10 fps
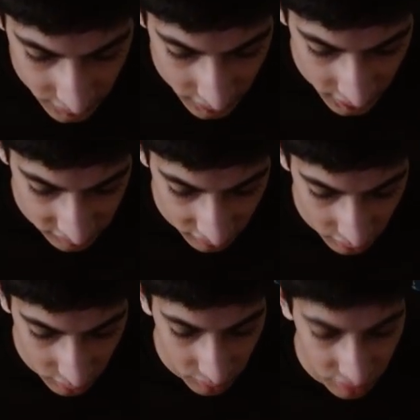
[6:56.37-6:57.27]
And
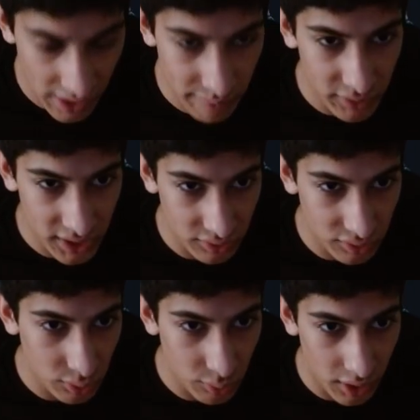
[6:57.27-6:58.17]
so then we can
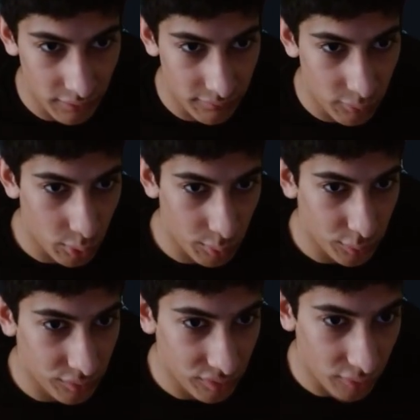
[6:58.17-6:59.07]
do a
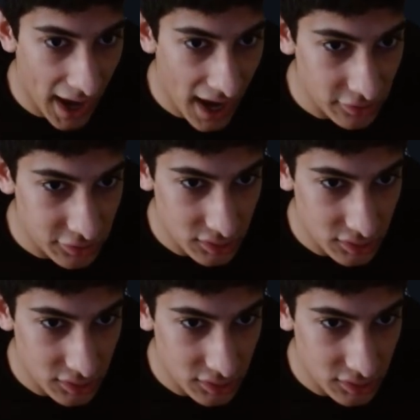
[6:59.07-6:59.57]
/,